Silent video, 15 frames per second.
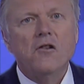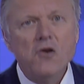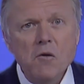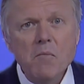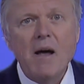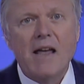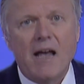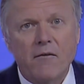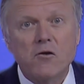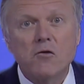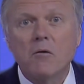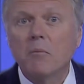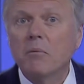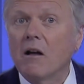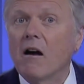you may have
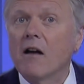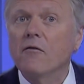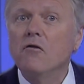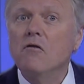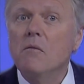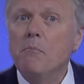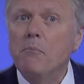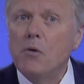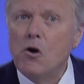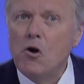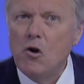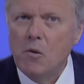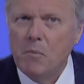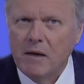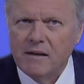to apply for a
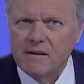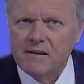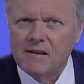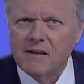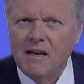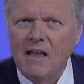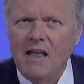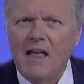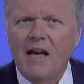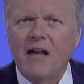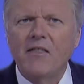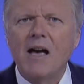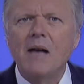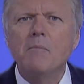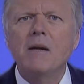permit.
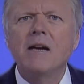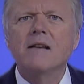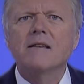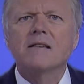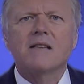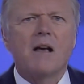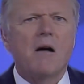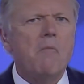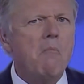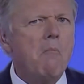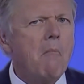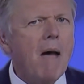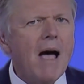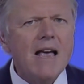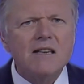And that means
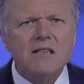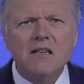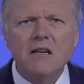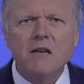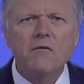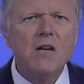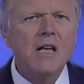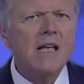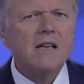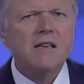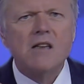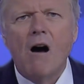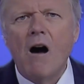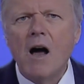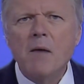some massive,
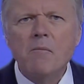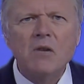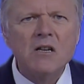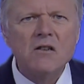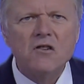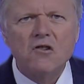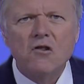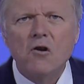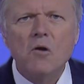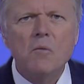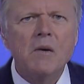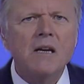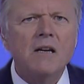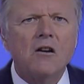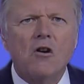
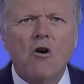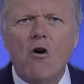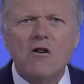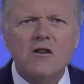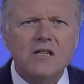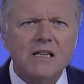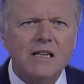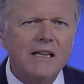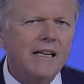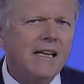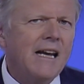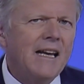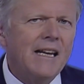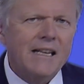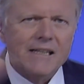time-consuming,
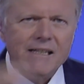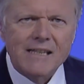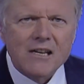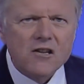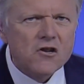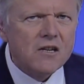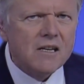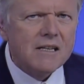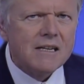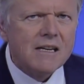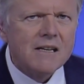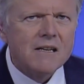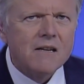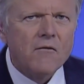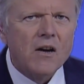costly Indigenous
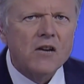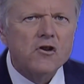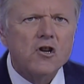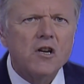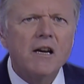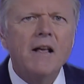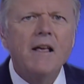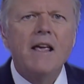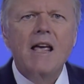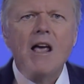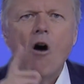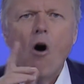intervention